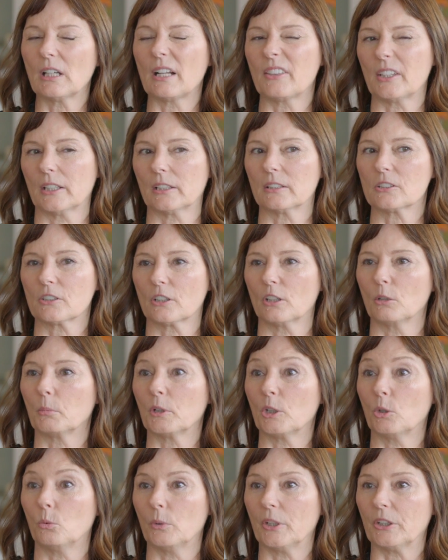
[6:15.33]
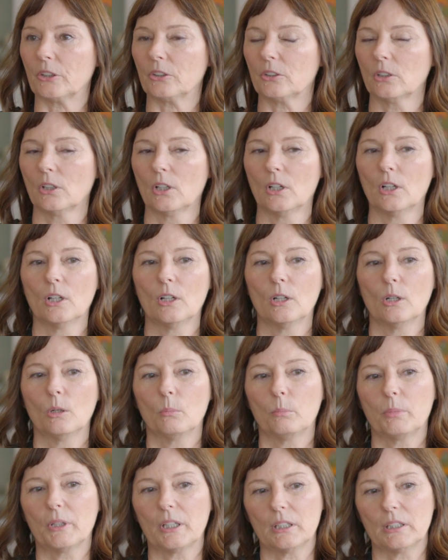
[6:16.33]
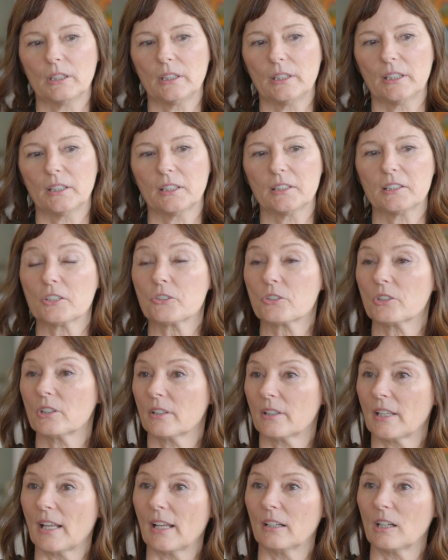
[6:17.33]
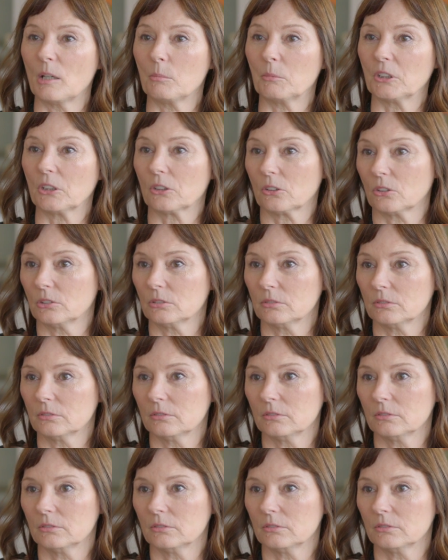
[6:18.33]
I think it's going to be a winner. But in addition to that, I'm a little